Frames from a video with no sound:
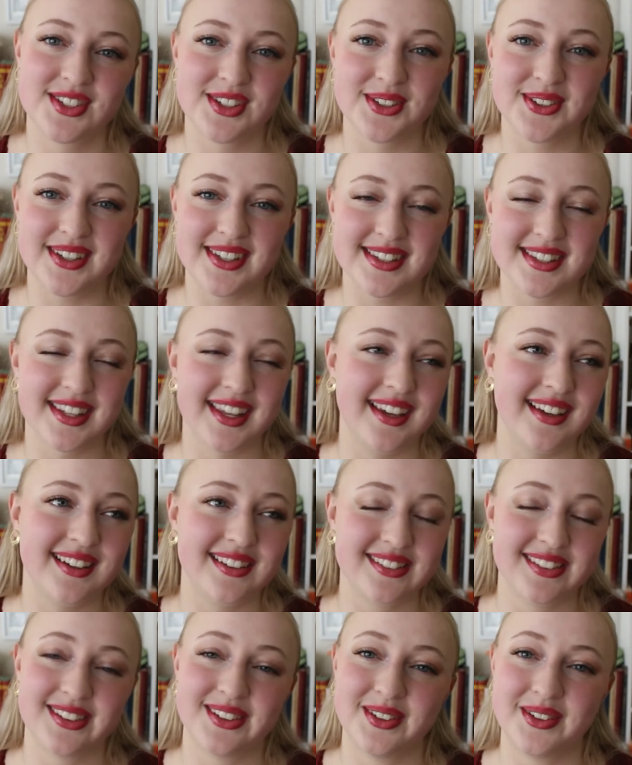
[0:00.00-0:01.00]
so he's like
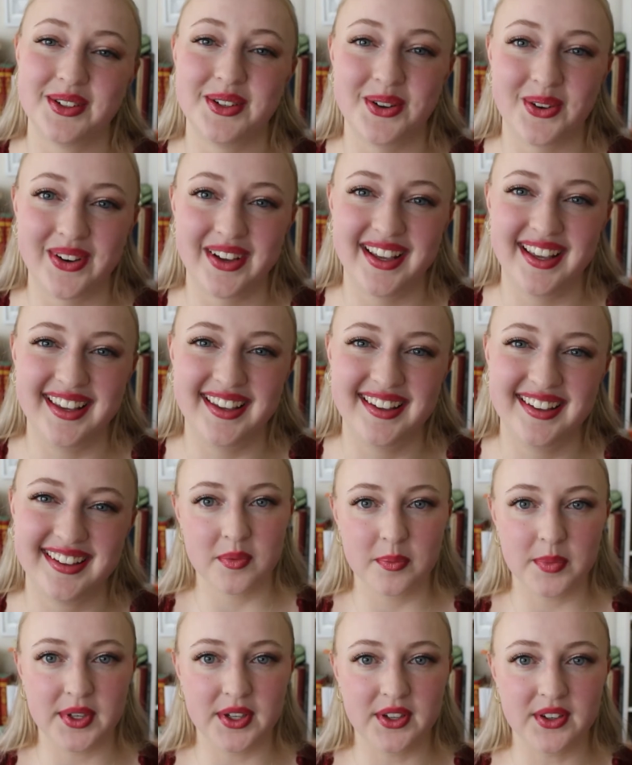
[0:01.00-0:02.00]
a little annoying.
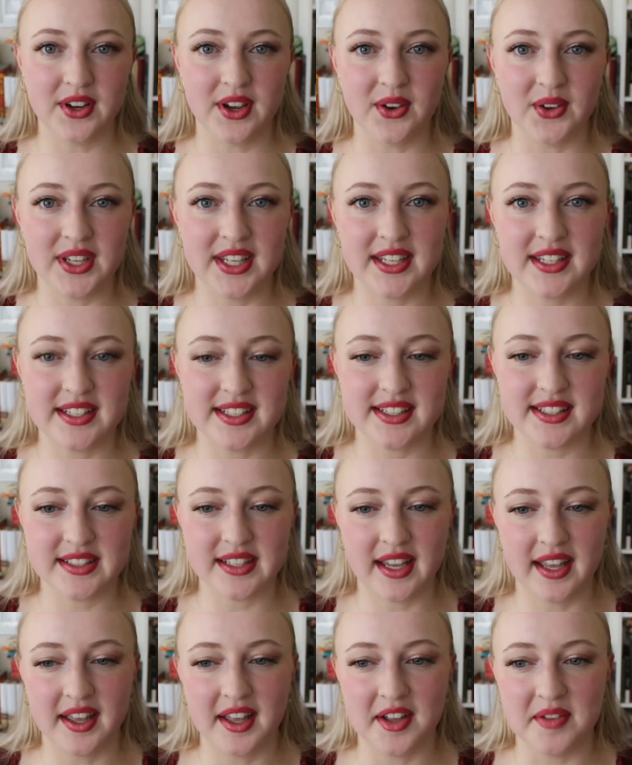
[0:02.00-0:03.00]
But you know, he's
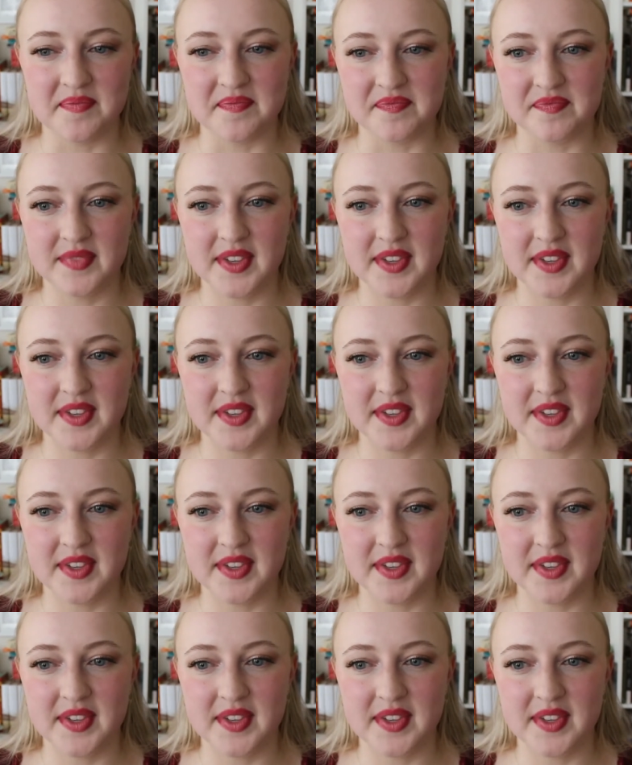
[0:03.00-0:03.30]
in